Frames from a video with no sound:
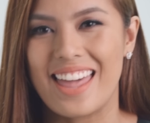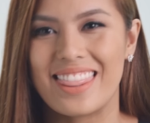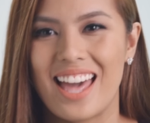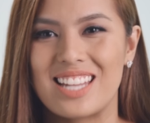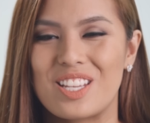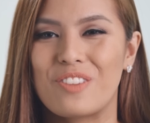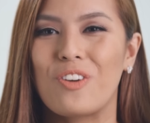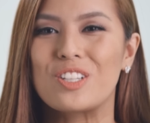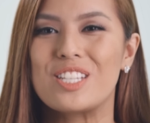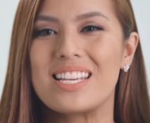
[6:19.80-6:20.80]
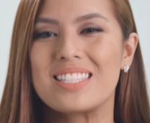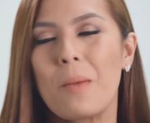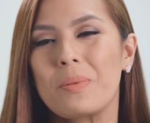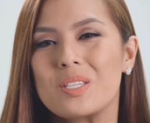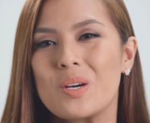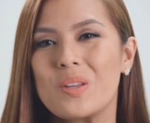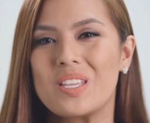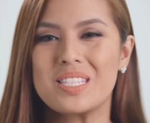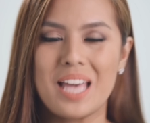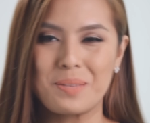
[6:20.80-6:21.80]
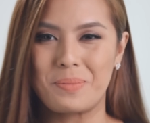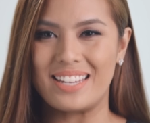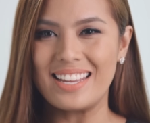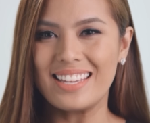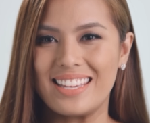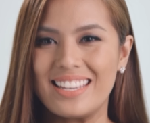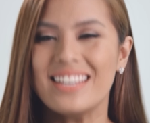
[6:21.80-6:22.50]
And that is it for today's episode. This has been Nikki.